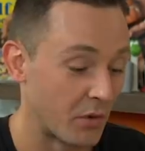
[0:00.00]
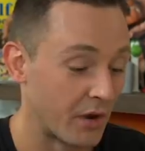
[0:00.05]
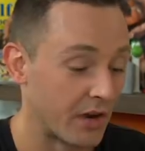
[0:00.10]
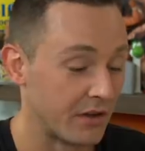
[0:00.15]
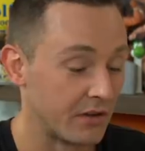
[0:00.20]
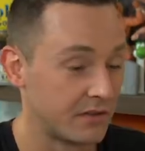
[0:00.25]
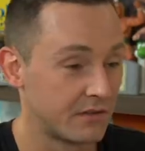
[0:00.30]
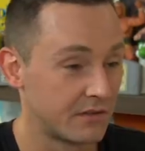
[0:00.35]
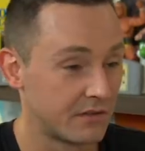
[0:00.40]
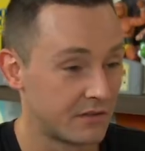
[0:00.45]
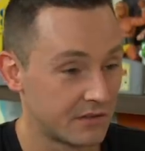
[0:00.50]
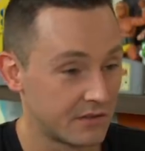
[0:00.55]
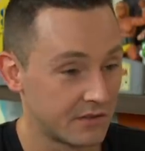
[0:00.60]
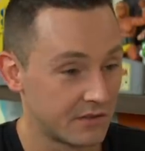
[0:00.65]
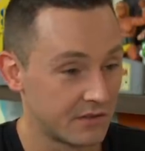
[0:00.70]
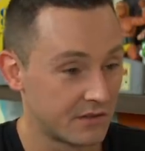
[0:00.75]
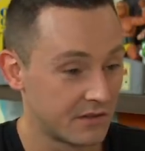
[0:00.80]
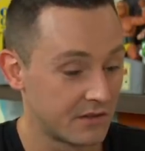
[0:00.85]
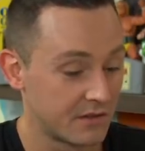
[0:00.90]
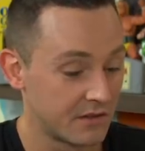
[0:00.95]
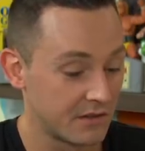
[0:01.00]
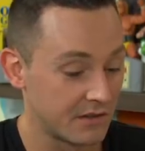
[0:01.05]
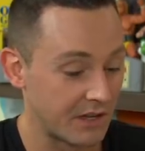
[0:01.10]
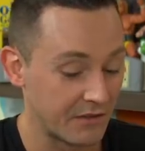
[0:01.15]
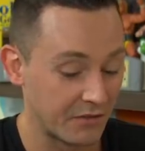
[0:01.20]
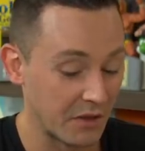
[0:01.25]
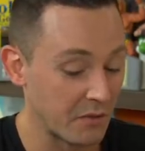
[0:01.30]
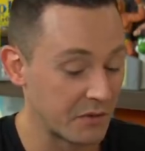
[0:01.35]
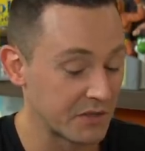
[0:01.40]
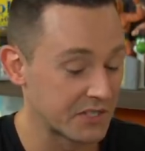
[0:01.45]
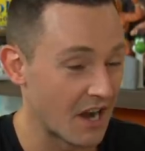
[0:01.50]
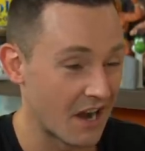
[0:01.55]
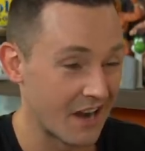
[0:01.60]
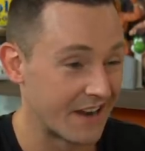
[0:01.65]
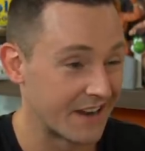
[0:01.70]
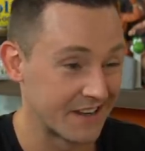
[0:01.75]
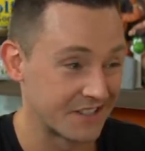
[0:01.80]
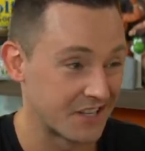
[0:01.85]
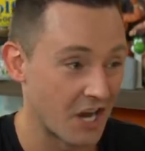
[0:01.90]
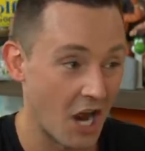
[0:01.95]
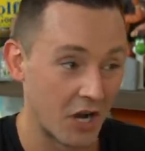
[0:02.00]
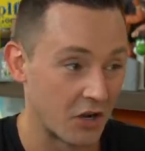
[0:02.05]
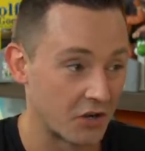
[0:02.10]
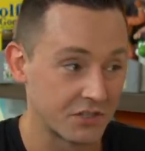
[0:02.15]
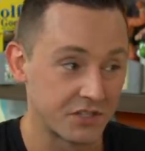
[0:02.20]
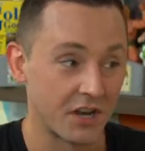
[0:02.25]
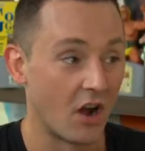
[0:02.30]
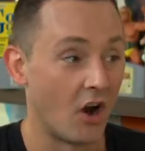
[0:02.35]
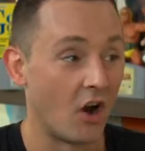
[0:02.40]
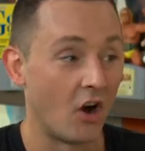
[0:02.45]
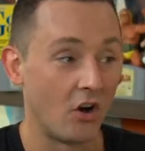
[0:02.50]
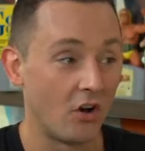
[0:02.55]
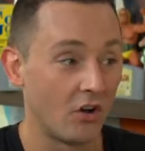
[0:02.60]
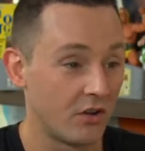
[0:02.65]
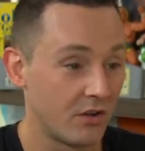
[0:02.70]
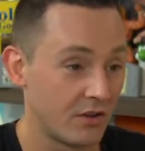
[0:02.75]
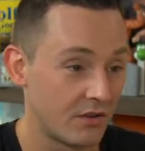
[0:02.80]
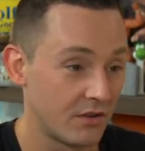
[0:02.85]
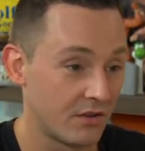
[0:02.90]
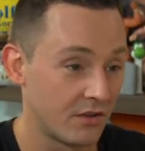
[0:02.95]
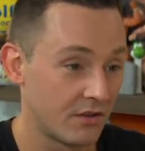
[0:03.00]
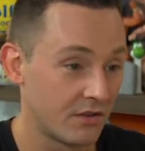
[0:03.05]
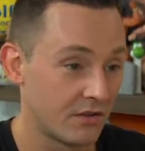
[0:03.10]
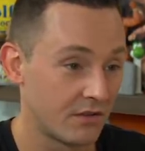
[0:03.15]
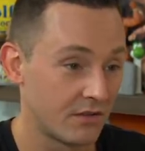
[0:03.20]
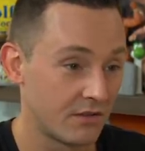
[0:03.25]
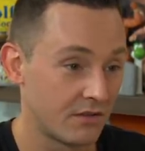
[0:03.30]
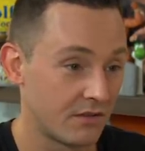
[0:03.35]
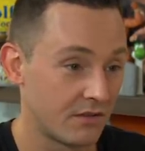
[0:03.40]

well. Like Fleetwood's not hitting his irons at all. No.